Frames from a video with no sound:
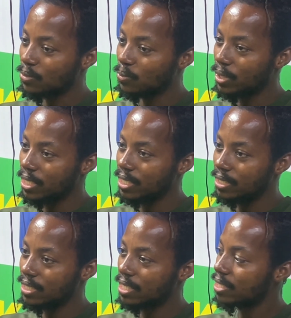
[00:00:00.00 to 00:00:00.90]

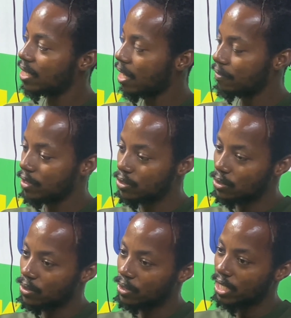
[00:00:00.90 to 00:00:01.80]
we just loved the
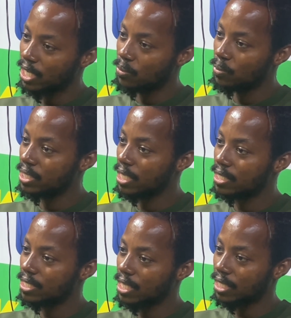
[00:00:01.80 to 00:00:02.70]
song, and we
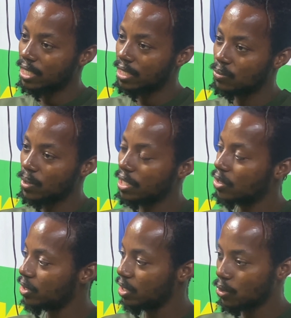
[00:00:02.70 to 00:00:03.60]
just started
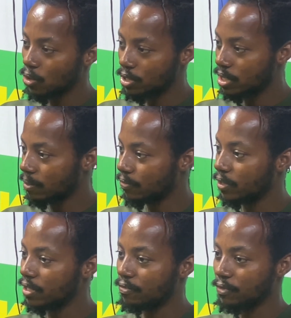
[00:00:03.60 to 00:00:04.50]
working on the concept for
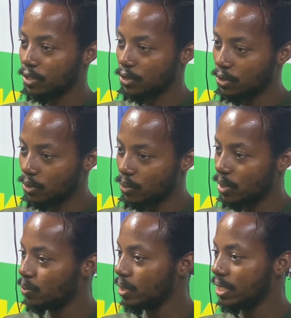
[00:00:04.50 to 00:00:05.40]
the video.
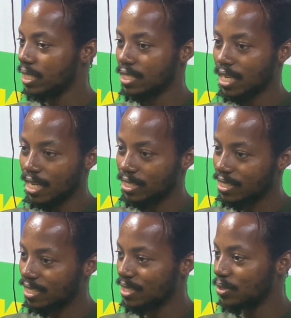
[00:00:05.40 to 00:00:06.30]
When we
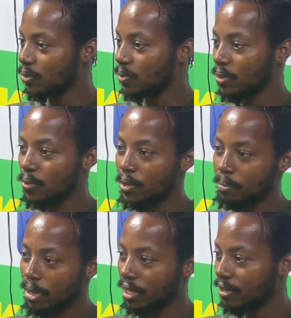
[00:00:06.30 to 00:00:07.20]
discussing it, we were going
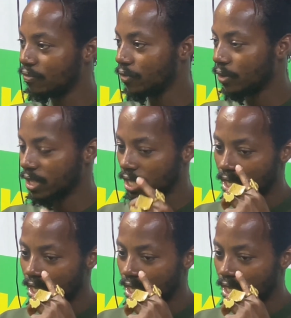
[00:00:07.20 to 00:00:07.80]
back and forth.